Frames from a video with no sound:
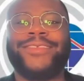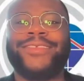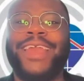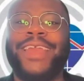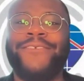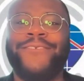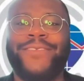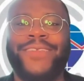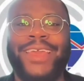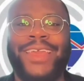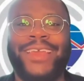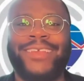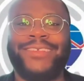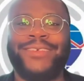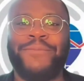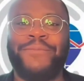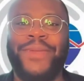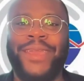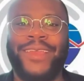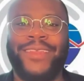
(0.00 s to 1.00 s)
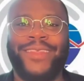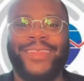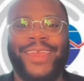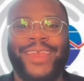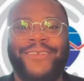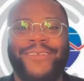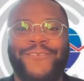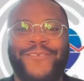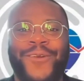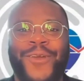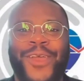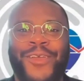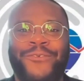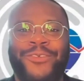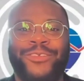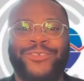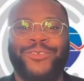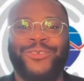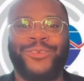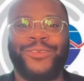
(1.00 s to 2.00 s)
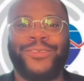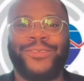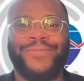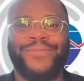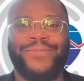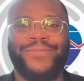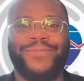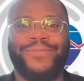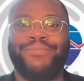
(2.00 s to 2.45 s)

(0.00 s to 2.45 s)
Safety is a big thing for every student.